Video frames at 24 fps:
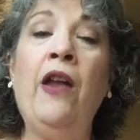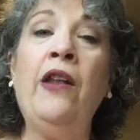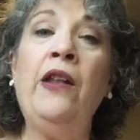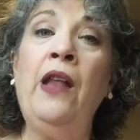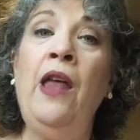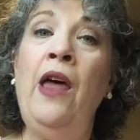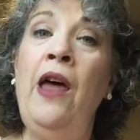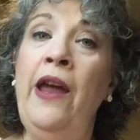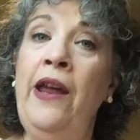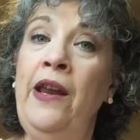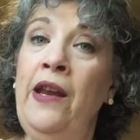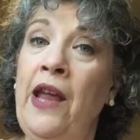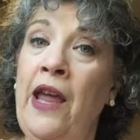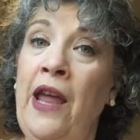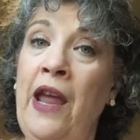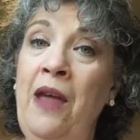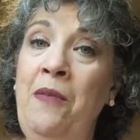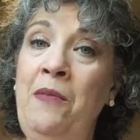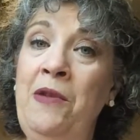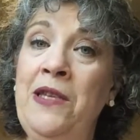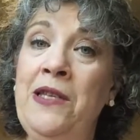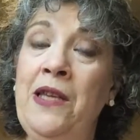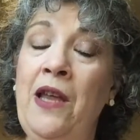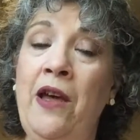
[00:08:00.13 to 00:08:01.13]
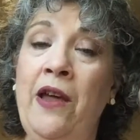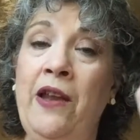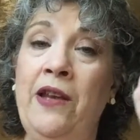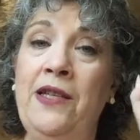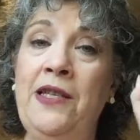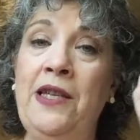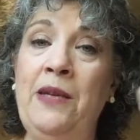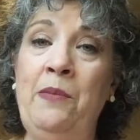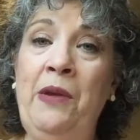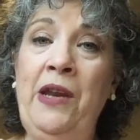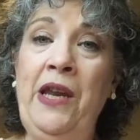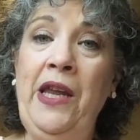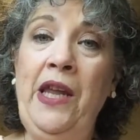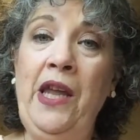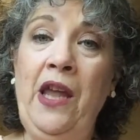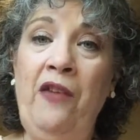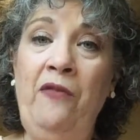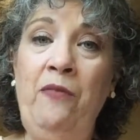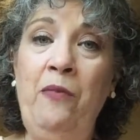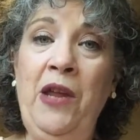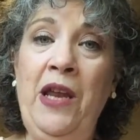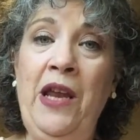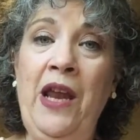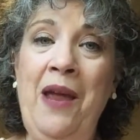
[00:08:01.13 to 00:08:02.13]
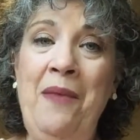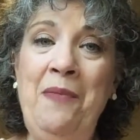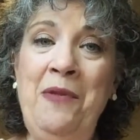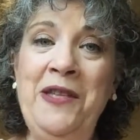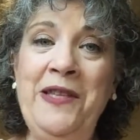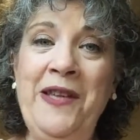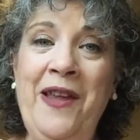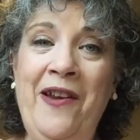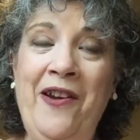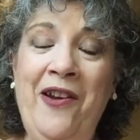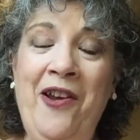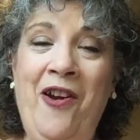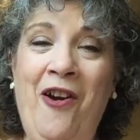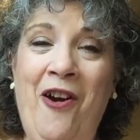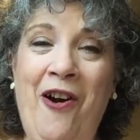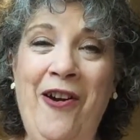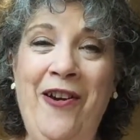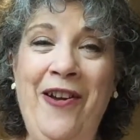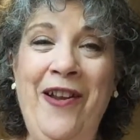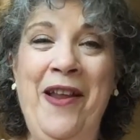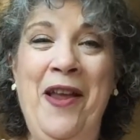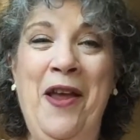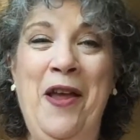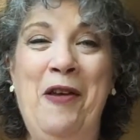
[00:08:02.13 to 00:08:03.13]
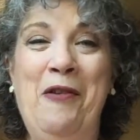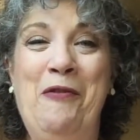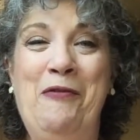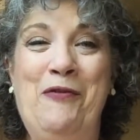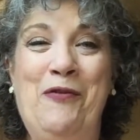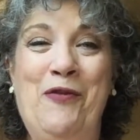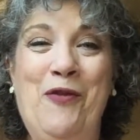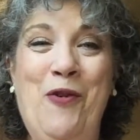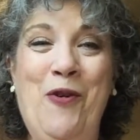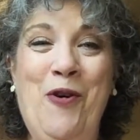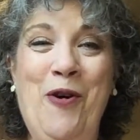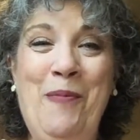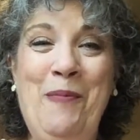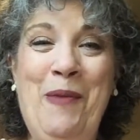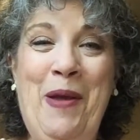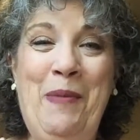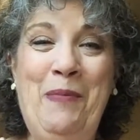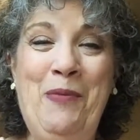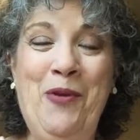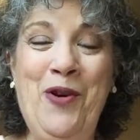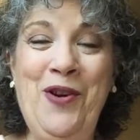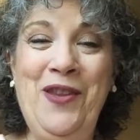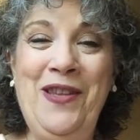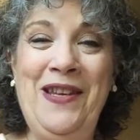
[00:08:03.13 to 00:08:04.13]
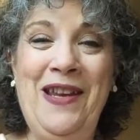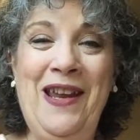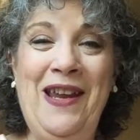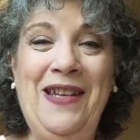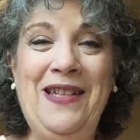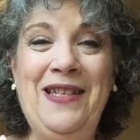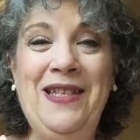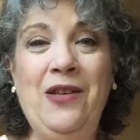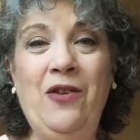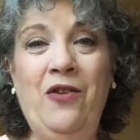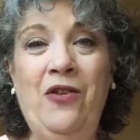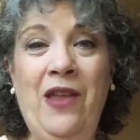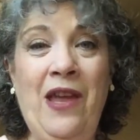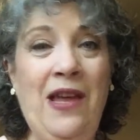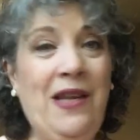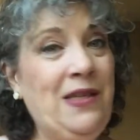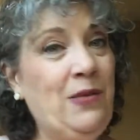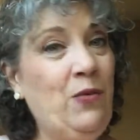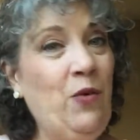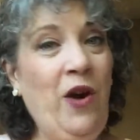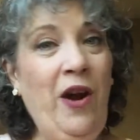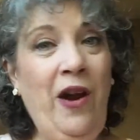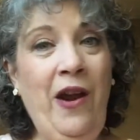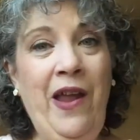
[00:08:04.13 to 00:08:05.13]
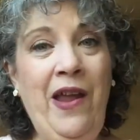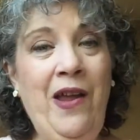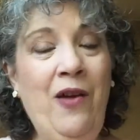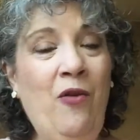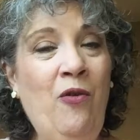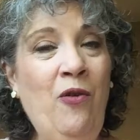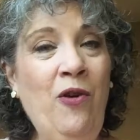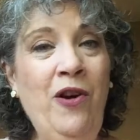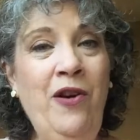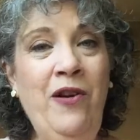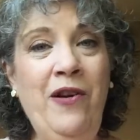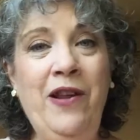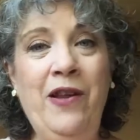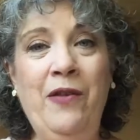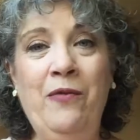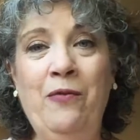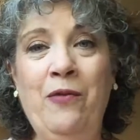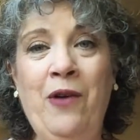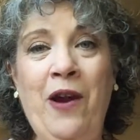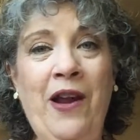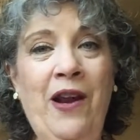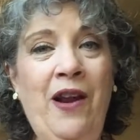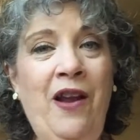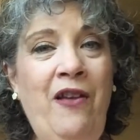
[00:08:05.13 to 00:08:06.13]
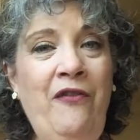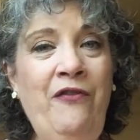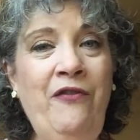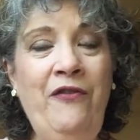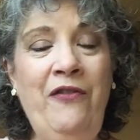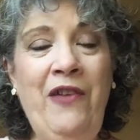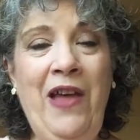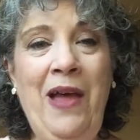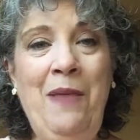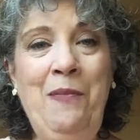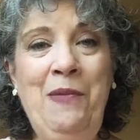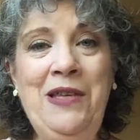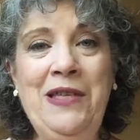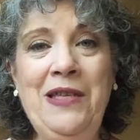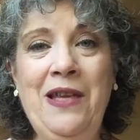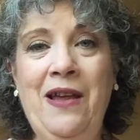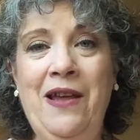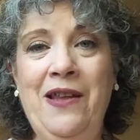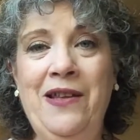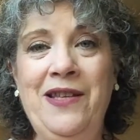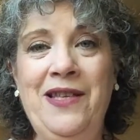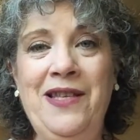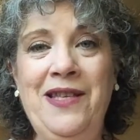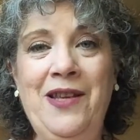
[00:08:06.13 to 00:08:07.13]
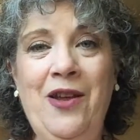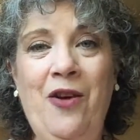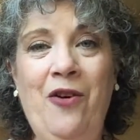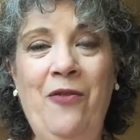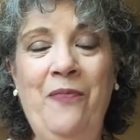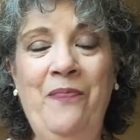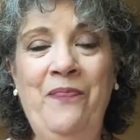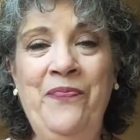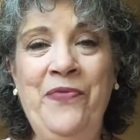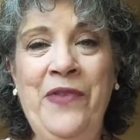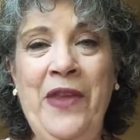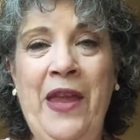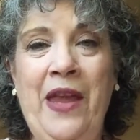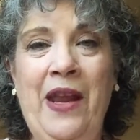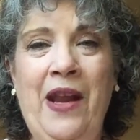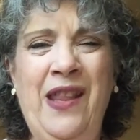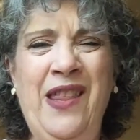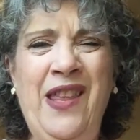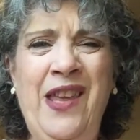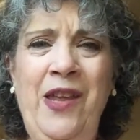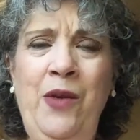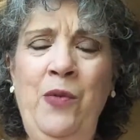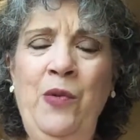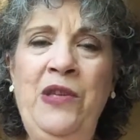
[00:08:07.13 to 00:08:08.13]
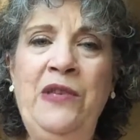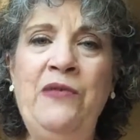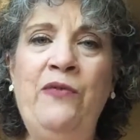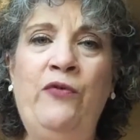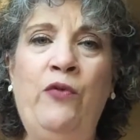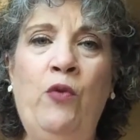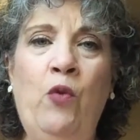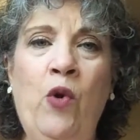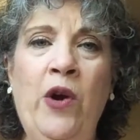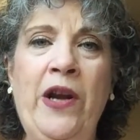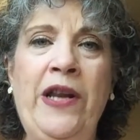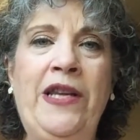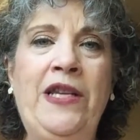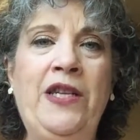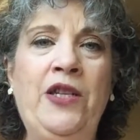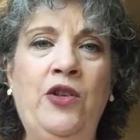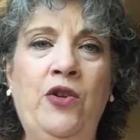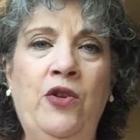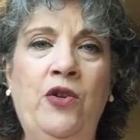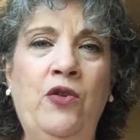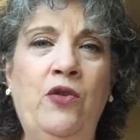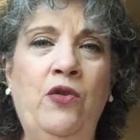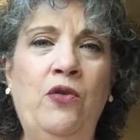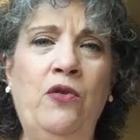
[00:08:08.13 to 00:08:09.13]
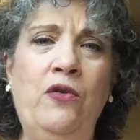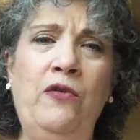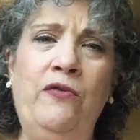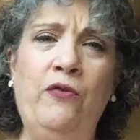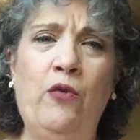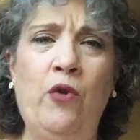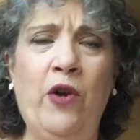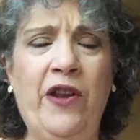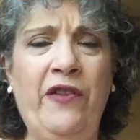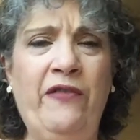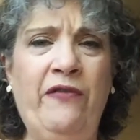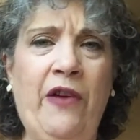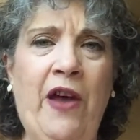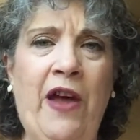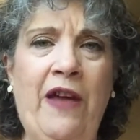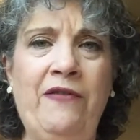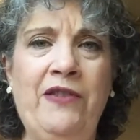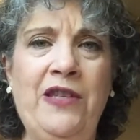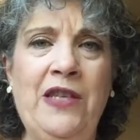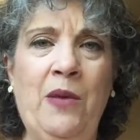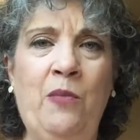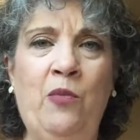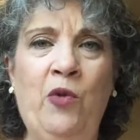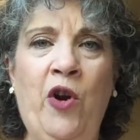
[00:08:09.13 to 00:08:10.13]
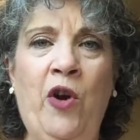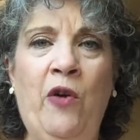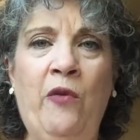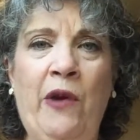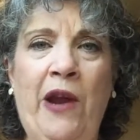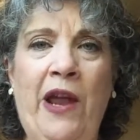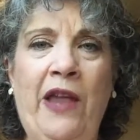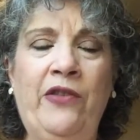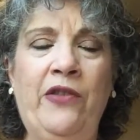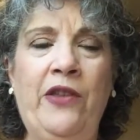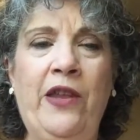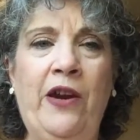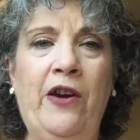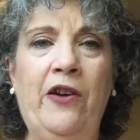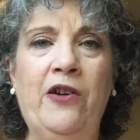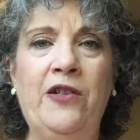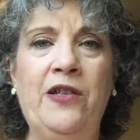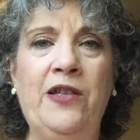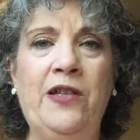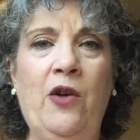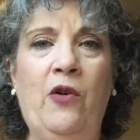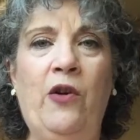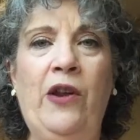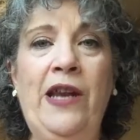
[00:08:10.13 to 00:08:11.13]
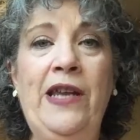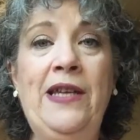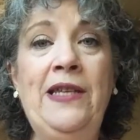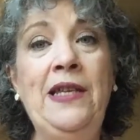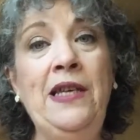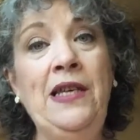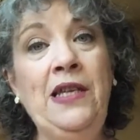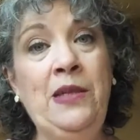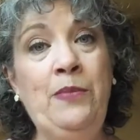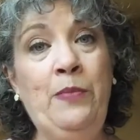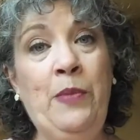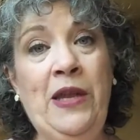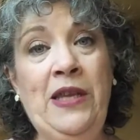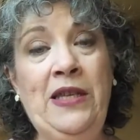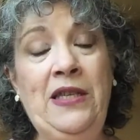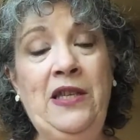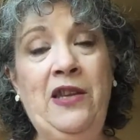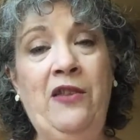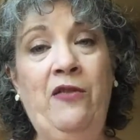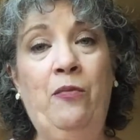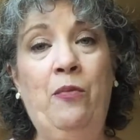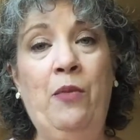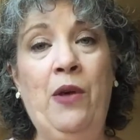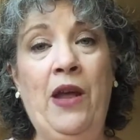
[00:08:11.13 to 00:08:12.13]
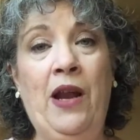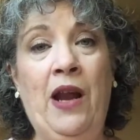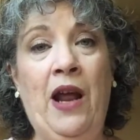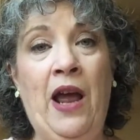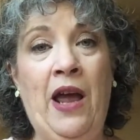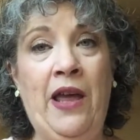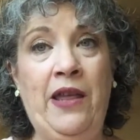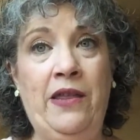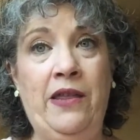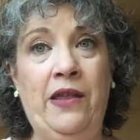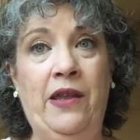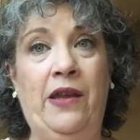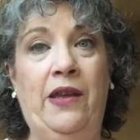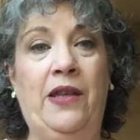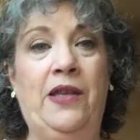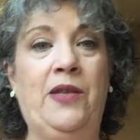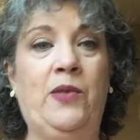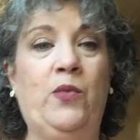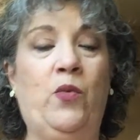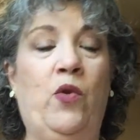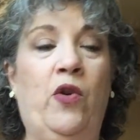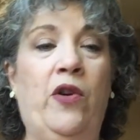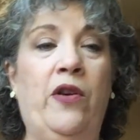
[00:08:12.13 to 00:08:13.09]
online, Amazon. Somebody gave me an Amazon card for my birthday, so that's where I ordered it, right off of Amazon. So I think it was $42, $45, somewhere around there. So it is expensive, but I think it's